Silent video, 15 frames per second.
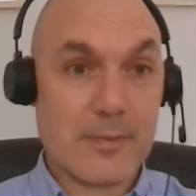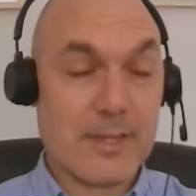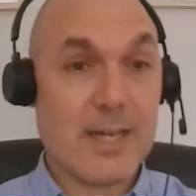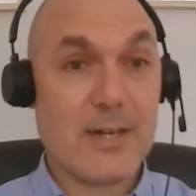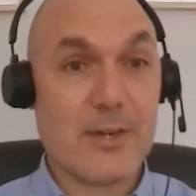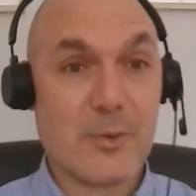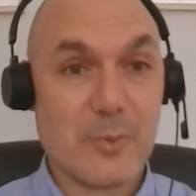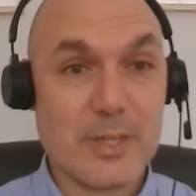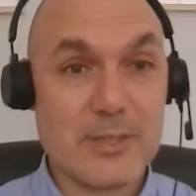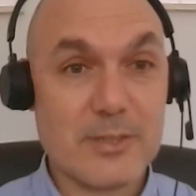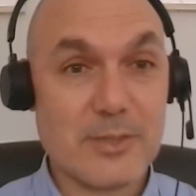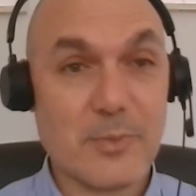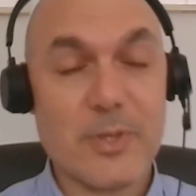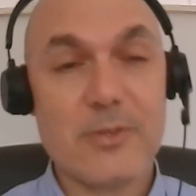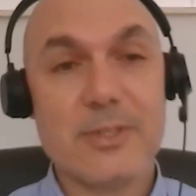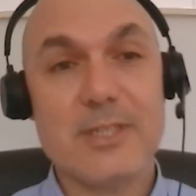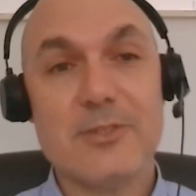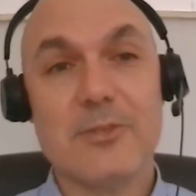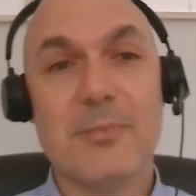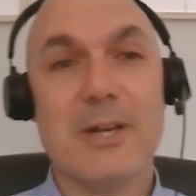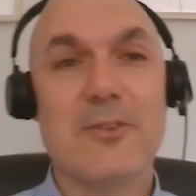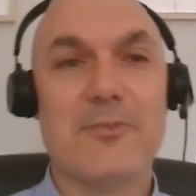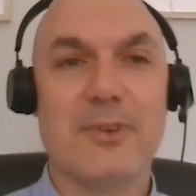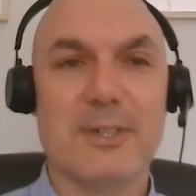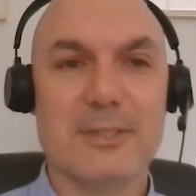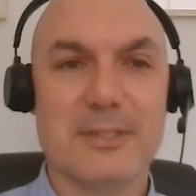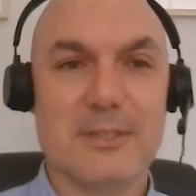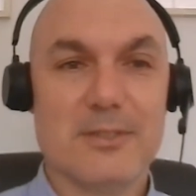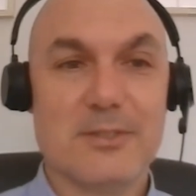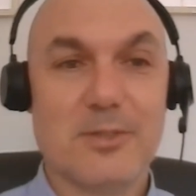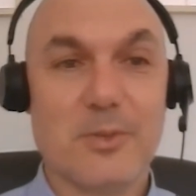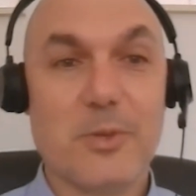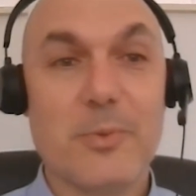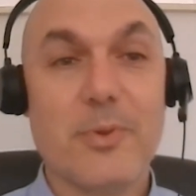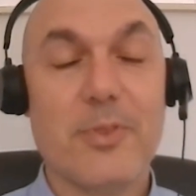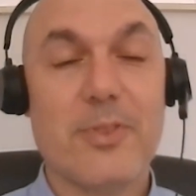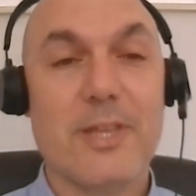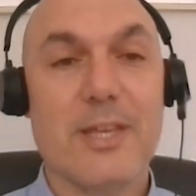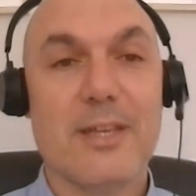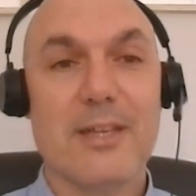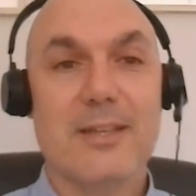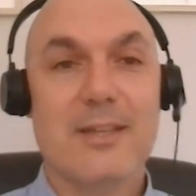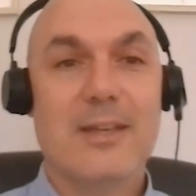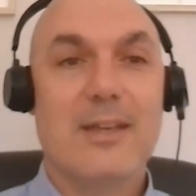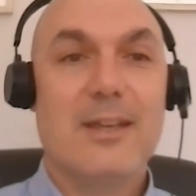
there already, so we don't need to manufacture, so you would think